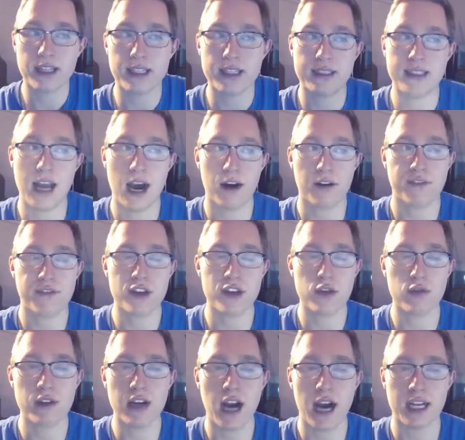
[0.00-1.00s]
this down for
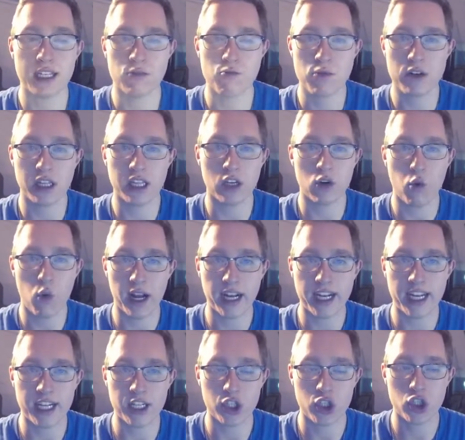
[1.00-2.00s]
you guys really
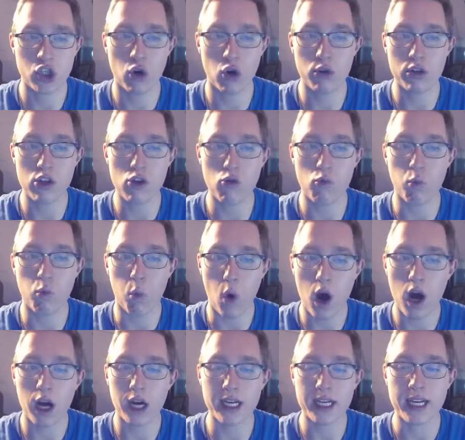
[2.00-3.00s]
quick and show you
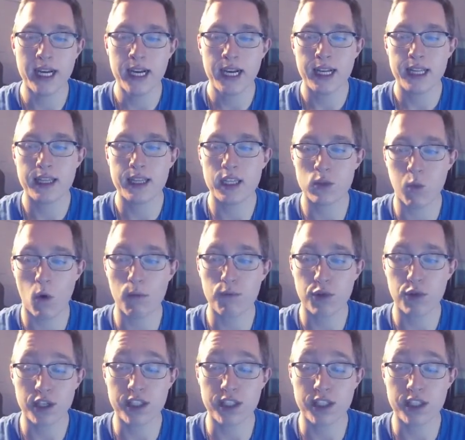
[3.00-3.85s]
why this one play